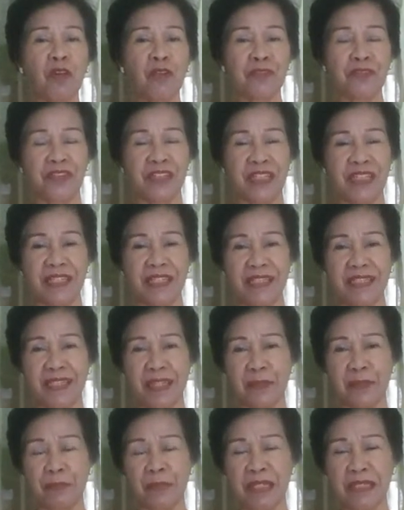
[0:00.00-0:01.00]
coffee
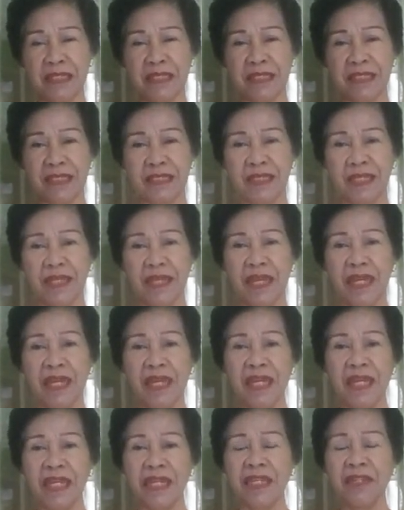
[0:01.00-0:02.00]
enemas.
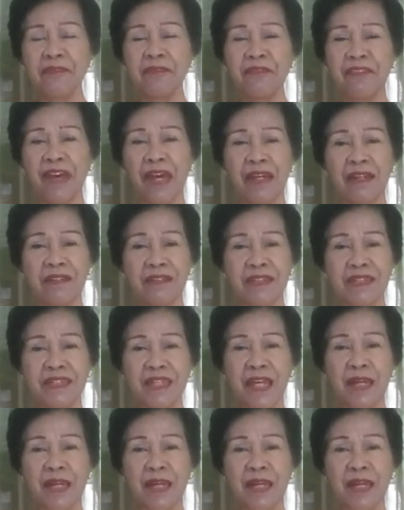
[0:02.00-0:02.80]
In fact,